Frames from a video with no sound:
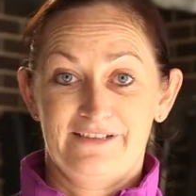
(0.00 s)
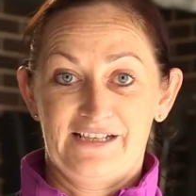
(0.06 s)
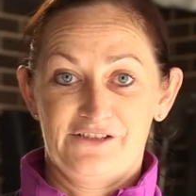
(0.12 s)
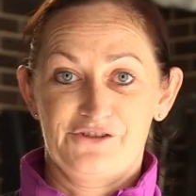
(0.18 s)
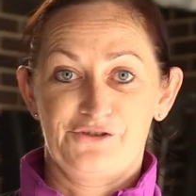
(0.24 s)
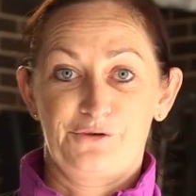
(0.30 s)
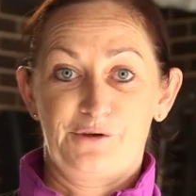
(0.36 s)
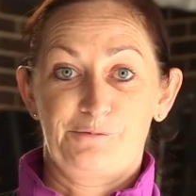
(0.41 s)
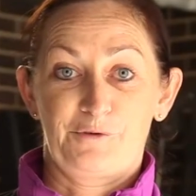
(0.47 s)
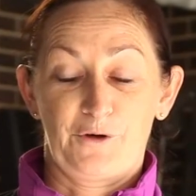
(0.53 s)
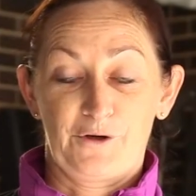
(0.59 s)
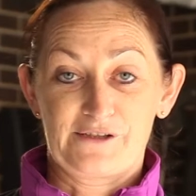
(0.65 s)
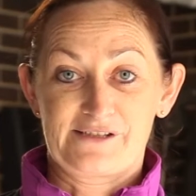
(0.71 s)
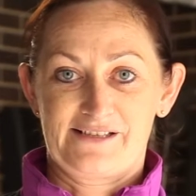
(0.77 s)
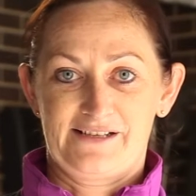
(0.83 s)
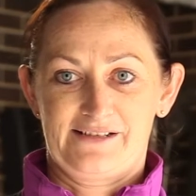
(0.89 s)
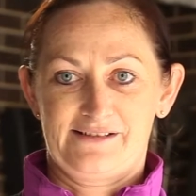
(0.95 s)
injury
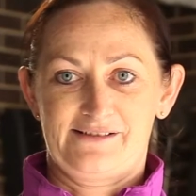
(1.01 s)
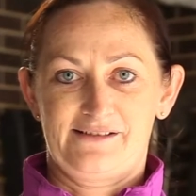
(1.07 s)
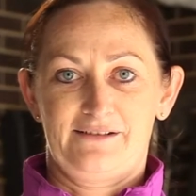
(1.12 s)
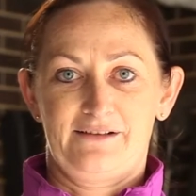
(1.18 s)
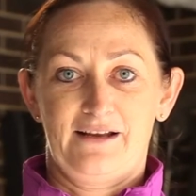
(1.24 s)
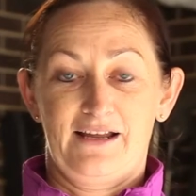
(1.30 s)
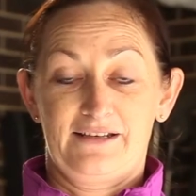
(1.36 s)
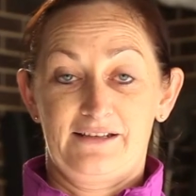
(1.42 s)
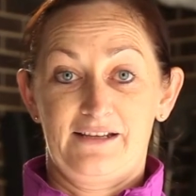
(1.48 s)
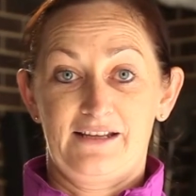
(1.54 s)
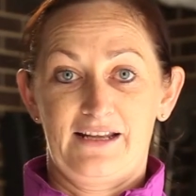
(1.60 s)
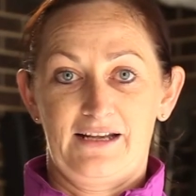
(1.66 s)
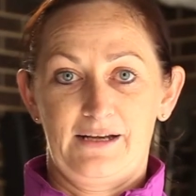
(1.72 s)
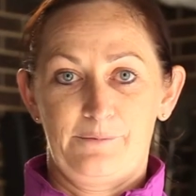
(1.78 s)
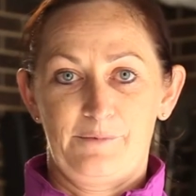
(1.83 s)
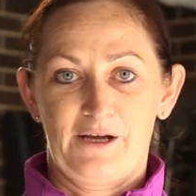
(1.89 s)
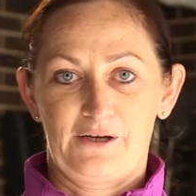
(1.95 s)
process and
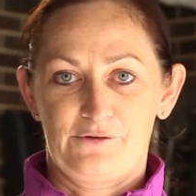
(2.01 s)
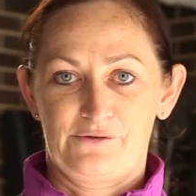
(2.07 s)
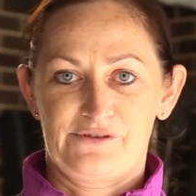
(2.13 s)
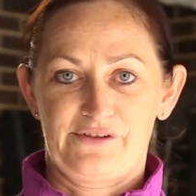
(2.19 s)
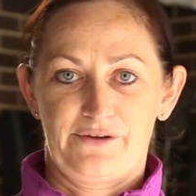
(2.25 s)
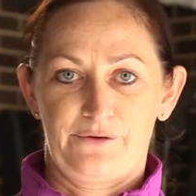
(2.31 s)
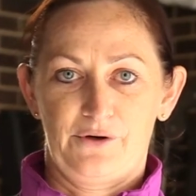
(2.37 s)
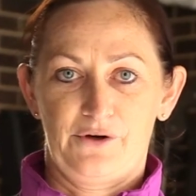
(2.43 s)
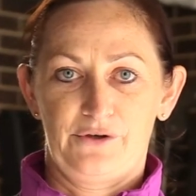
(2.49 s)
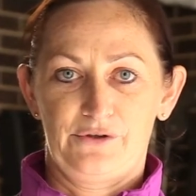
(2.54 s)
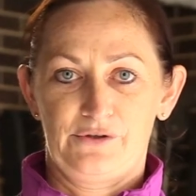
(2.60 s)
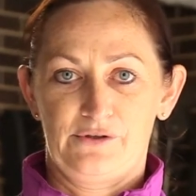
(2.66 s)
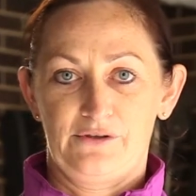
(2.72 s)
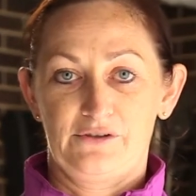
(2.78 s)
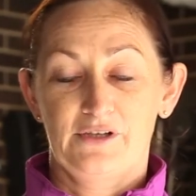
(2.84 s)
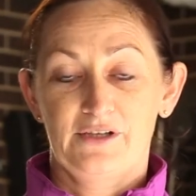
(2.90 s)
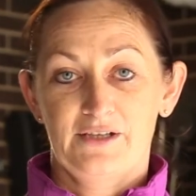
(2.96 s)
getting back onto their
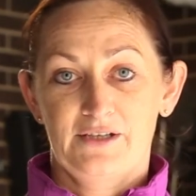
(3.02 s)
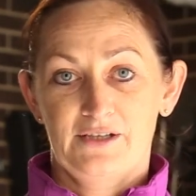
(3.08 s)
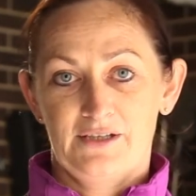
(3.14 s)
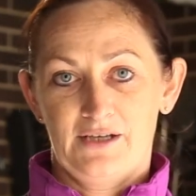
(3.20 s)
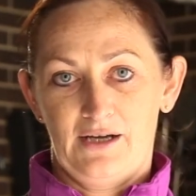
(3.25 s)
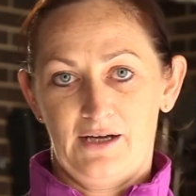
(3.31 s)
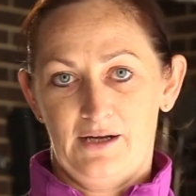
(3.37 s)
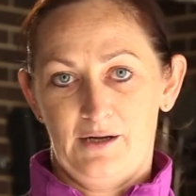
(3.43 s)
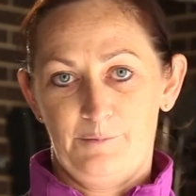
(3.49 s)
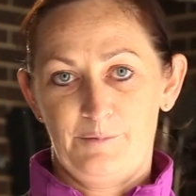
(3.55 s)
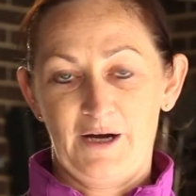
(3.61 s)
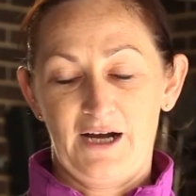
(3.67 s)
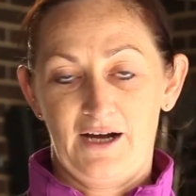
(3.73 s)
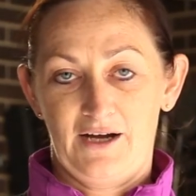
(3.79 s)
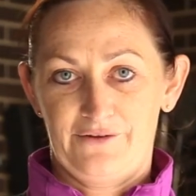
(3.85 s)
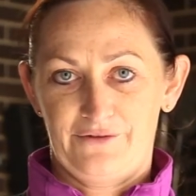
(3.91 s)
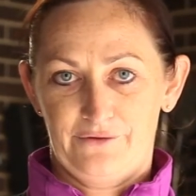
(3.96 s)
own
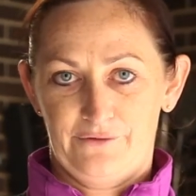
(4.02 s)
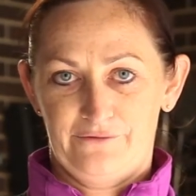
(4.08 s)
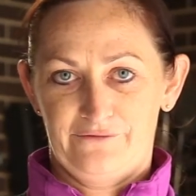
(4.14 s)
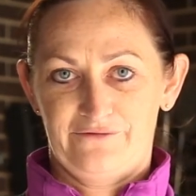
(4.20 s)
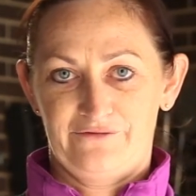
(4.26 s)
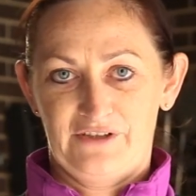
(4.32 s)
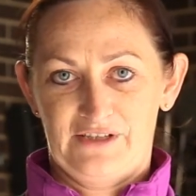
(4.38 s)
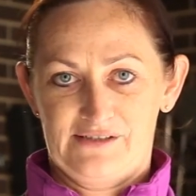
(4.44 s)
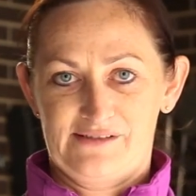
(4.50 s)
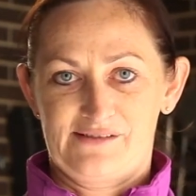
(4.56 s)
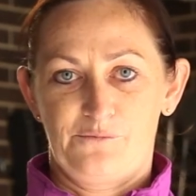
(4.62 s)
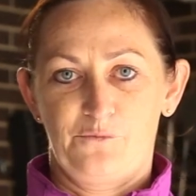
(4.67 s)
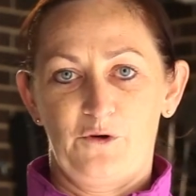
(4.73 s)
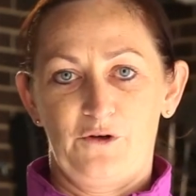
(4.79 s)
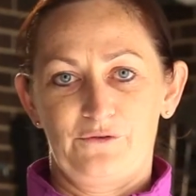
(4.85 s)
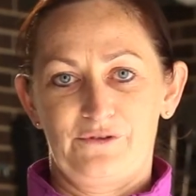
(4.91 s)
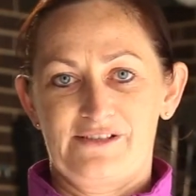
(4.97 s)
path of fitness
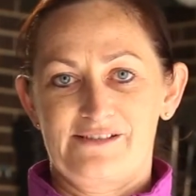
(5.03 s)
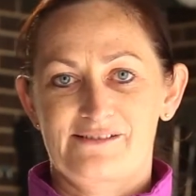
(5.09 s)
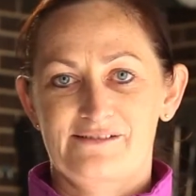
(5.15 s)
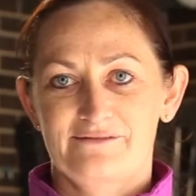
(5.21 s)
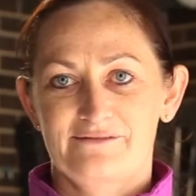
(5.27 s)
and wellness.